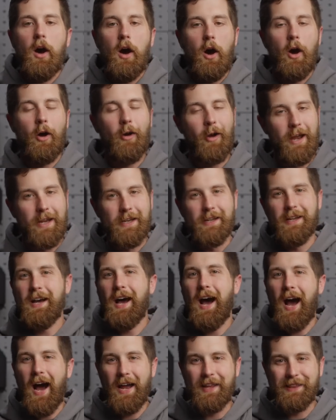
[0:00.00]
All right.
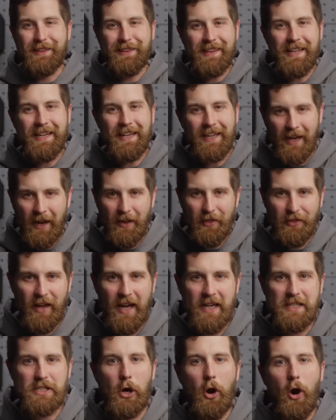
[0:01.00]
I think
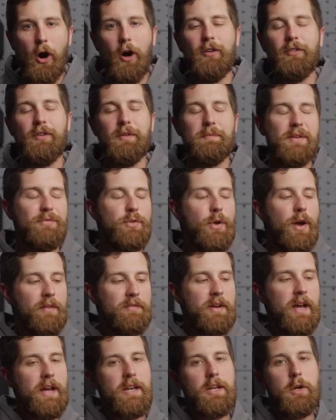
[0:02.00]
that's all of them. If you have
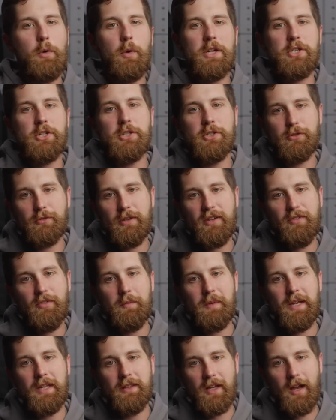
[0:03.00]
any questions, leave
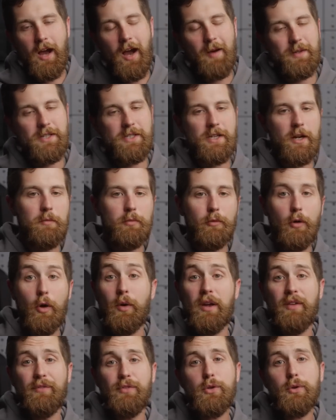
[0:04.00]
them in the comments down below.
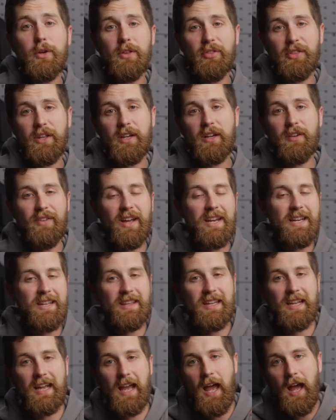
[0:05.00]
If you can think of
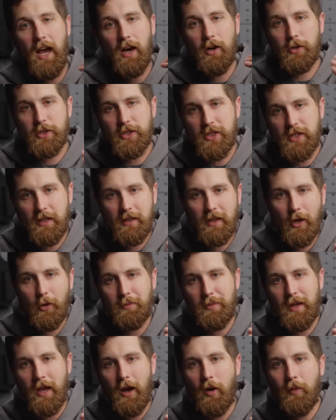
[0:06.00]
anything else that would
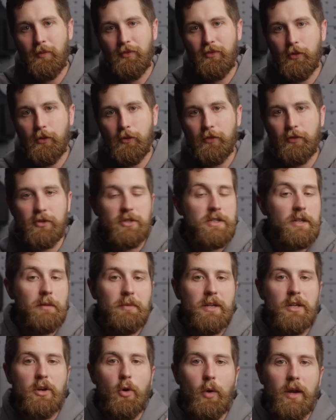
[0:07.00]
be helpful for
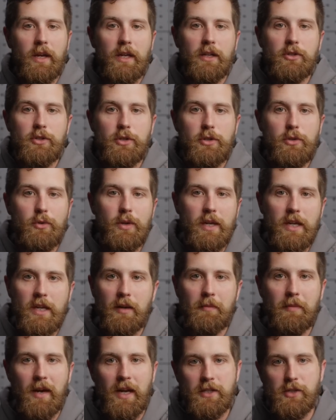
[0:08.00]
somebody going into E
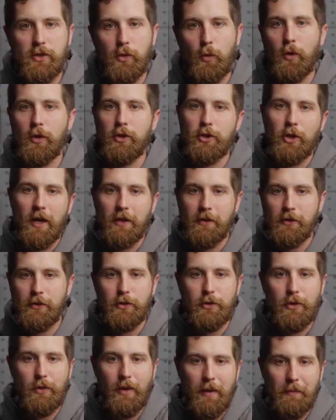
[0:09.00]
M S or trying to
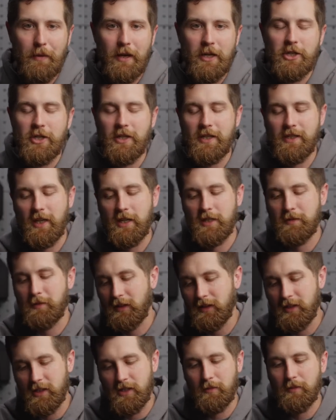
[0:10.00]
do a patient
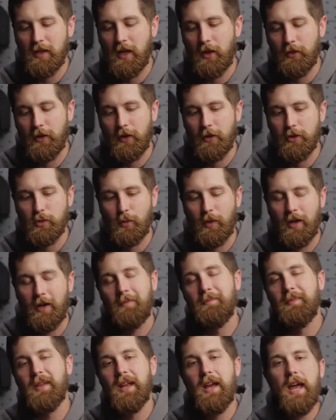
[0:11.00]
assessment, list them down there as
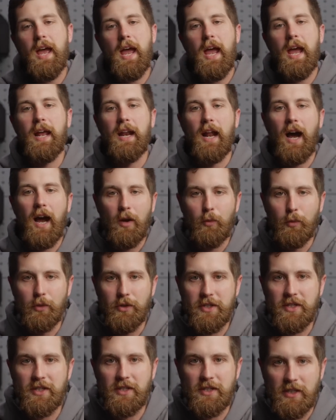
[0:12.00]
well. And I will
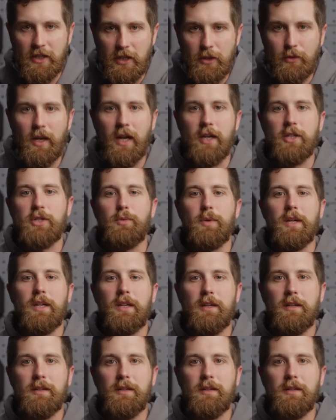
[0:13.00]
see you next week.